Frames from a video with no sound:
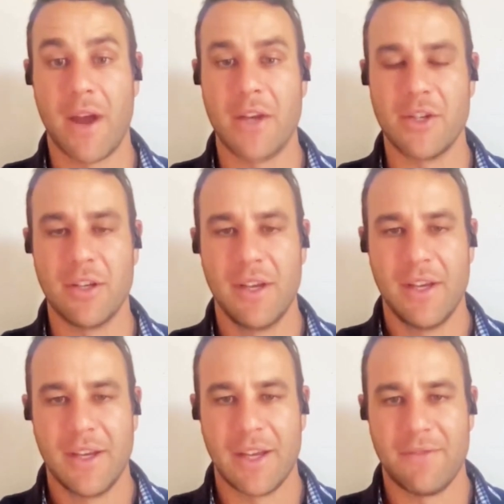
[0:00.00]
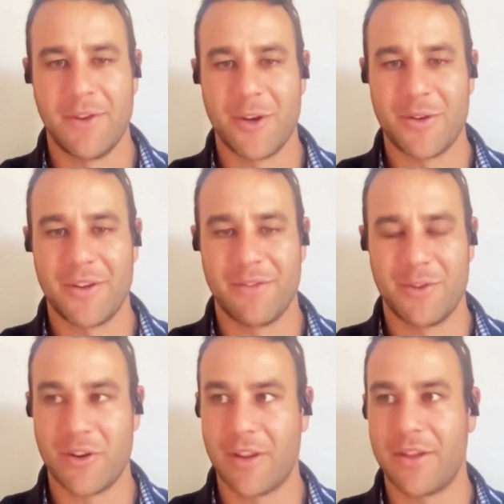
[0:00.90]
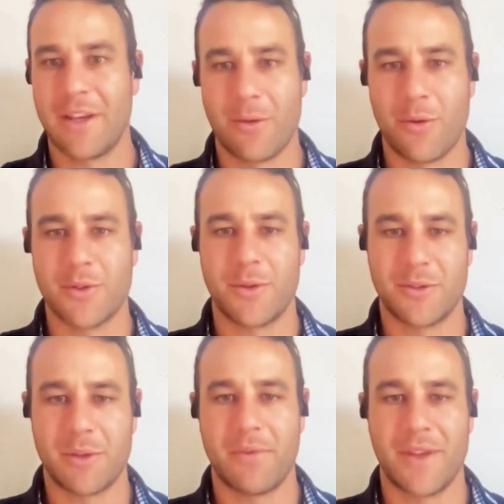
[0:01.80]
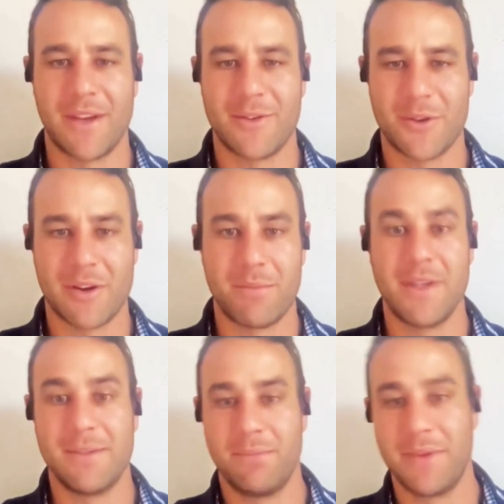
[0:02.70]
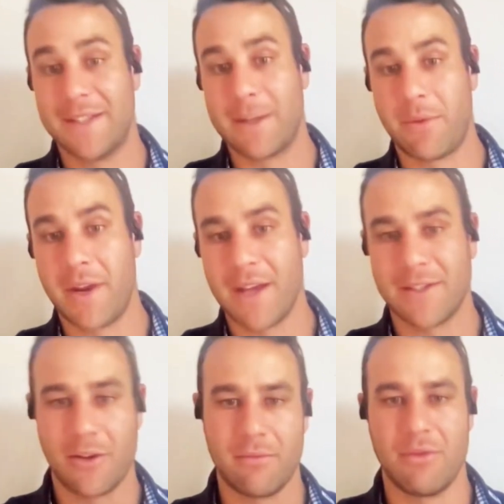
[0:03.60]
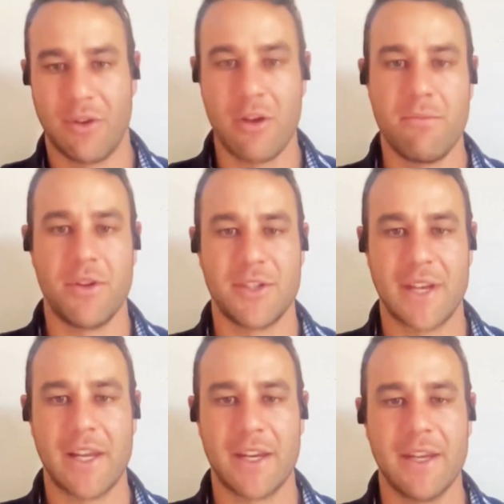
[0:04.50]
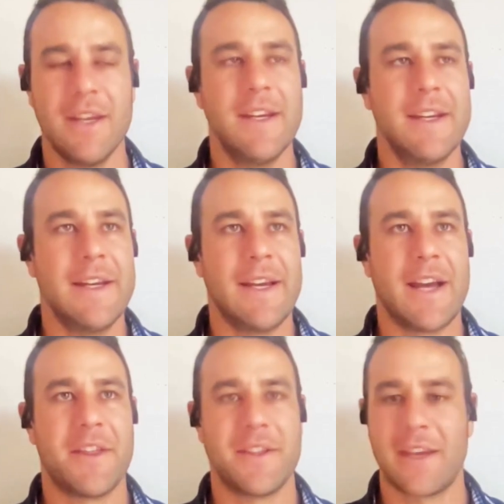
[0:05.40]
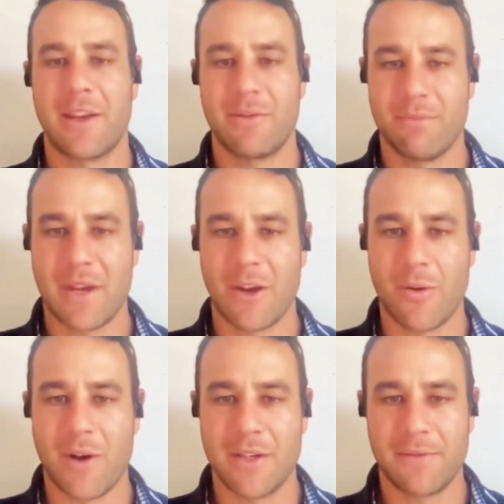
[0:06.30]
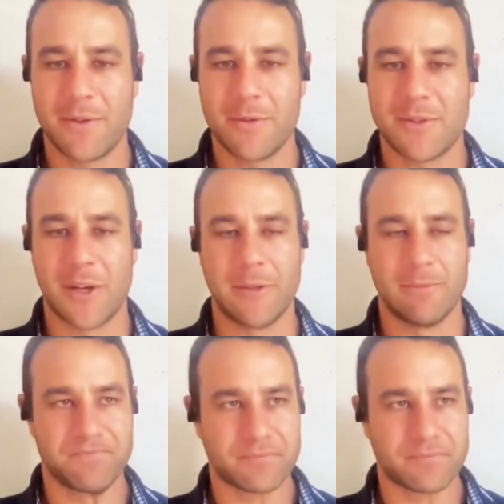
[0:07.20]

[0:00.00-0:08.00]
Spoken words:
around you. If you're trying to think it also on top of that, trying to be being someone else, not your own personality, I think it can make it quite difficult. So